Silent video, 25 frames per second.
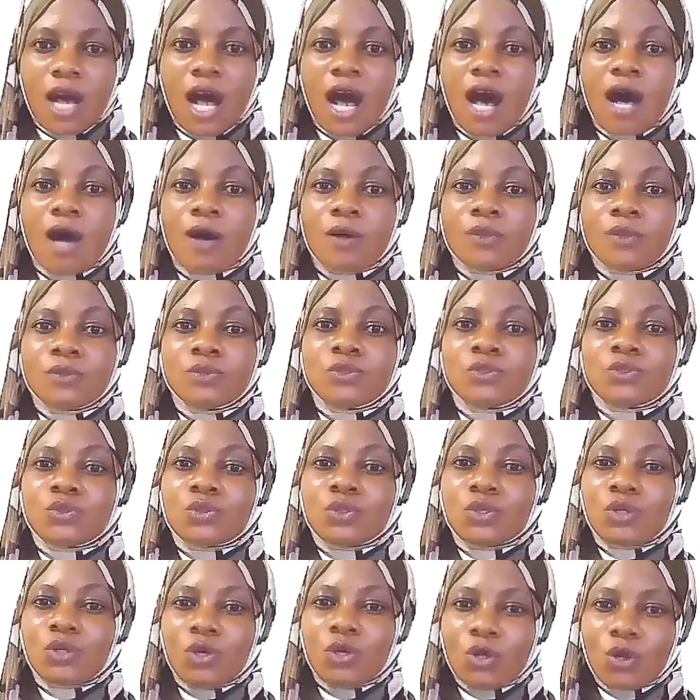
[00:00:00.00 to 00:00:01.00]
out
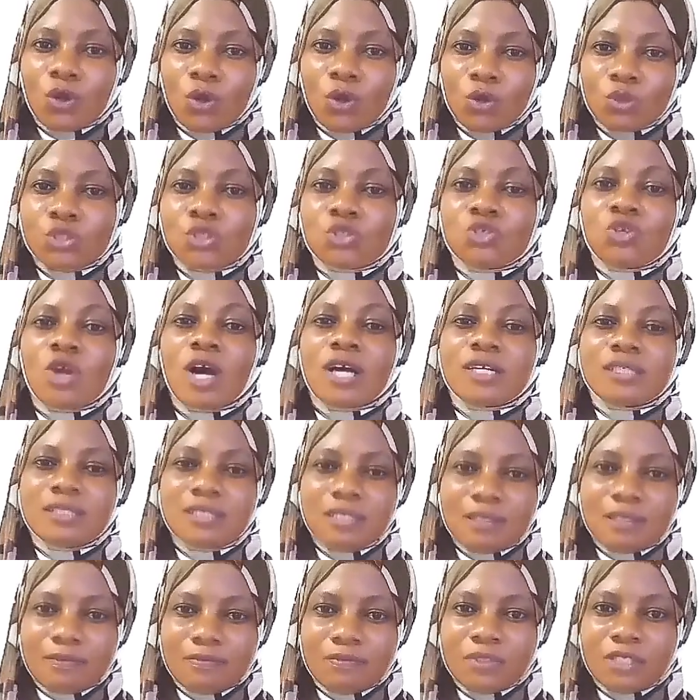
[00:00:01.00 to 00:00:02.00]

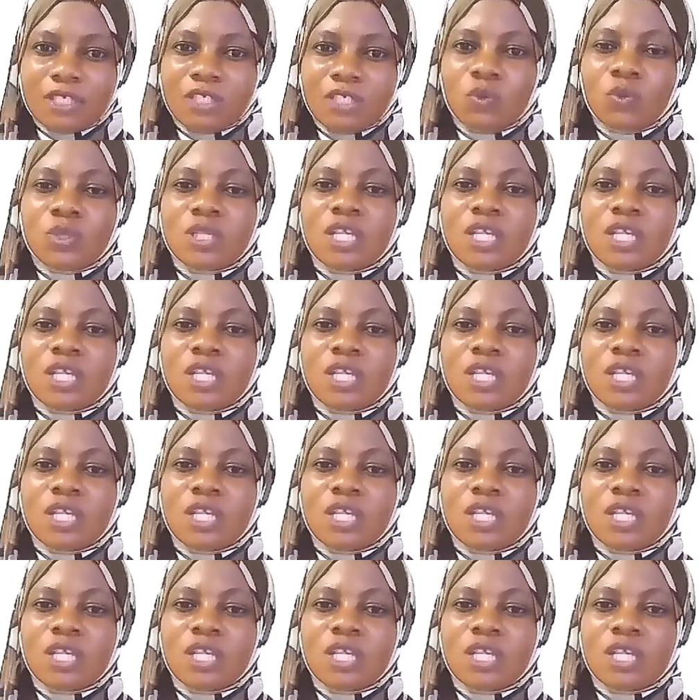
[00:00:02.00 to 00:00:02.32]
constructively